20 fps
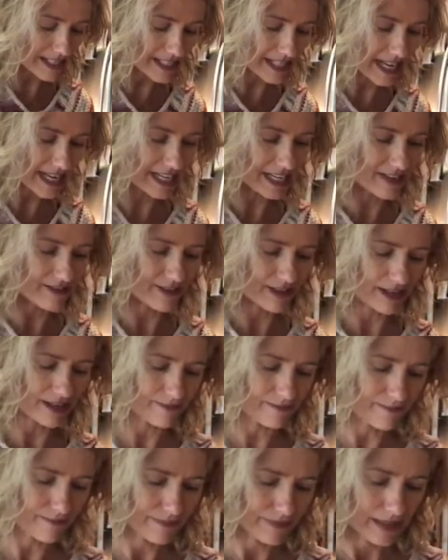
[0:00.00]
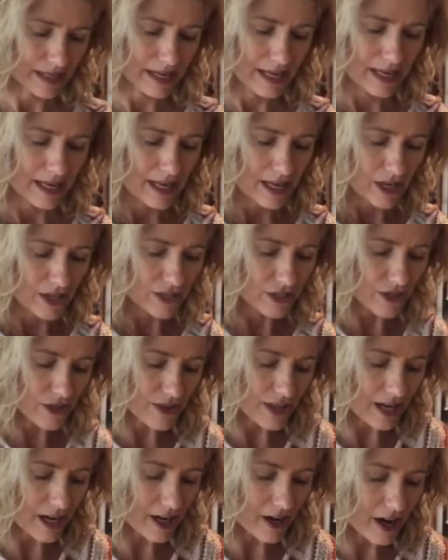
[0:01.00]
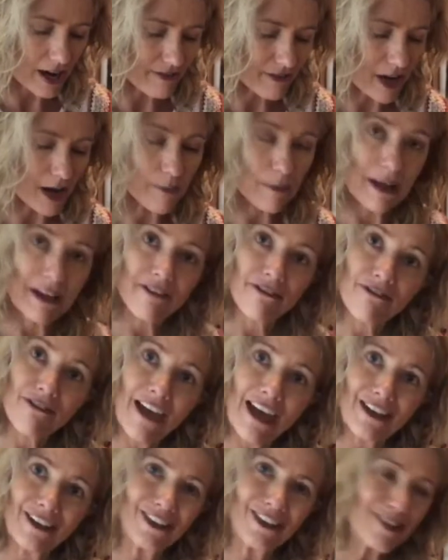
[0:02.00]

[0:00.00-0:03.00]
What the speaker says: any of it. So there, I've got my fennel. I'm